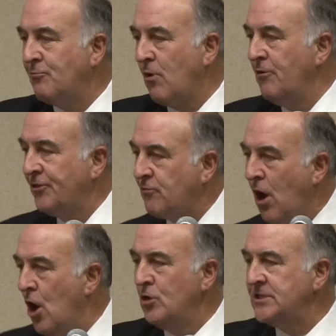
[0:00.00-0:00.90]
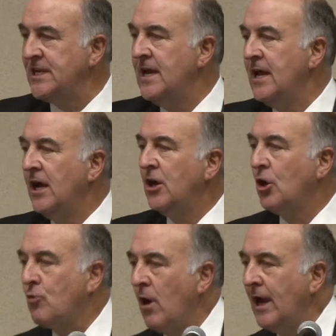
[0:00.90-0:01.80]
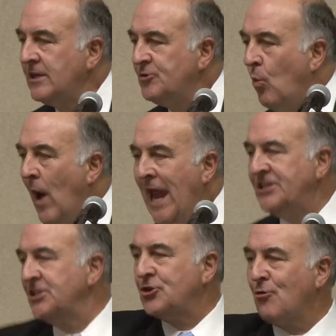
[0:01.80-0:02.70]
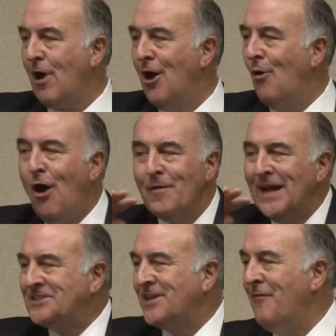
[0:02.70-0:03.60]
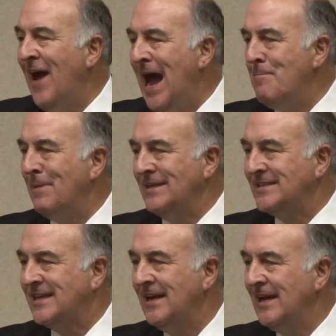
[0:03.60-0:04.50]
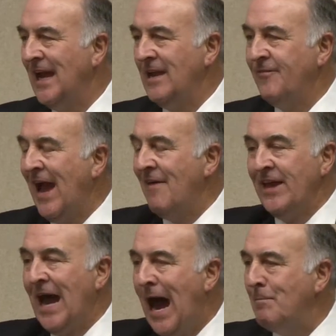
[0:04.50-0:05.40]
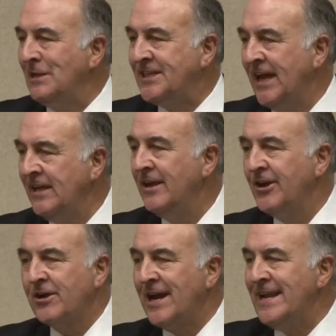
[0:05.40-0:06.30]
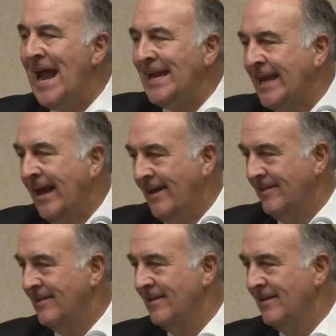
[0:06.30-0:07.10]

growth grows, wages grow, all that stuff happens. And if you have the opposite, you're Connecticut.